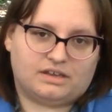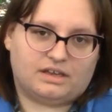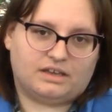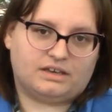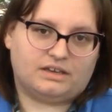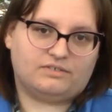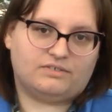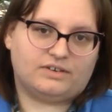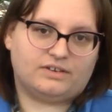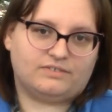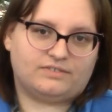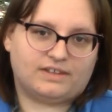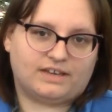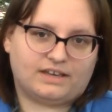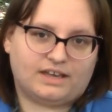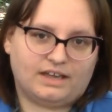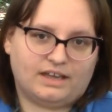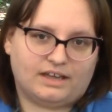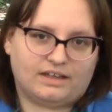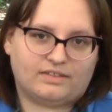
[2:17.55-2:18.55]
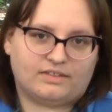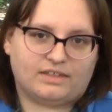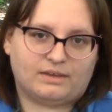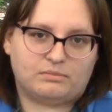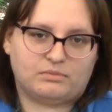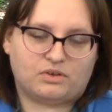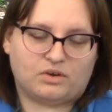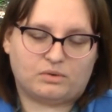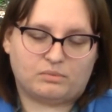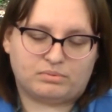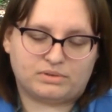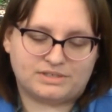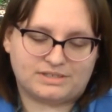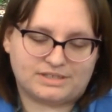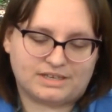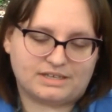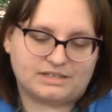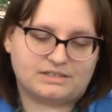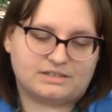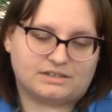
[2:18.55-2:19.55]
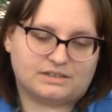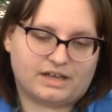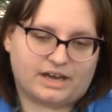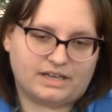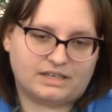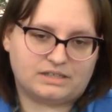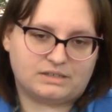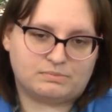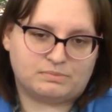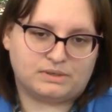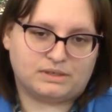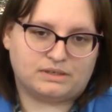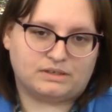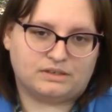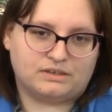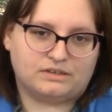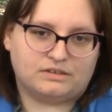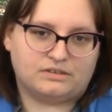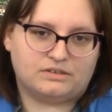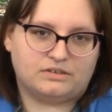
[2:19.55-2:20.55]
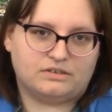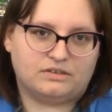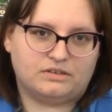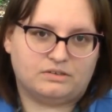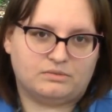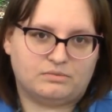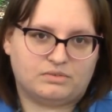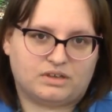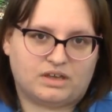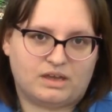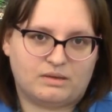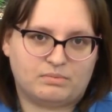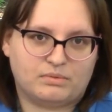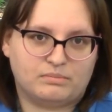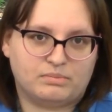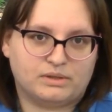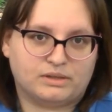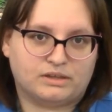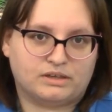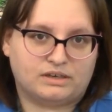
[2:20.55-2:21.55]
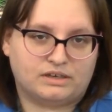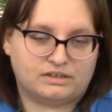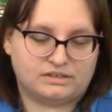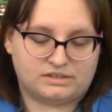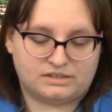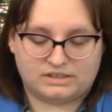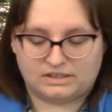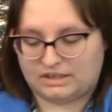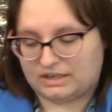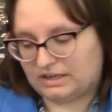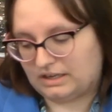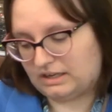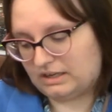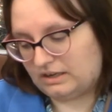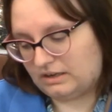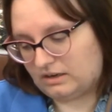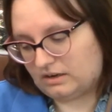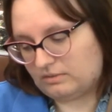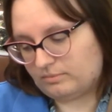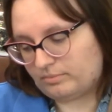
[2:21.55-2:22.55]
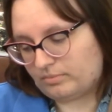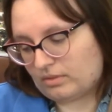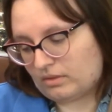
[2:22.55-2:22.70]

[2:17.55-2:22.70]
And even if they can, they don't possess the light speed capabilities to get here.